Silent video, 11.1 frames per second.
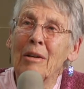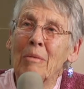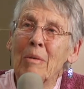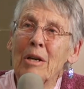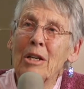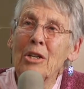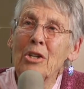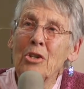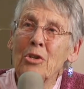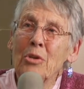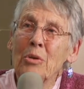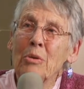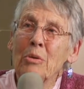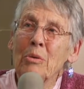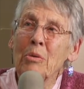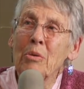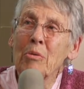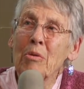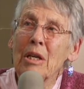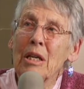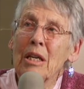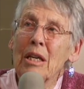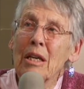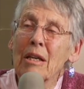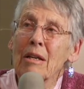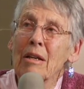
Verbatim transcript: one, two, three,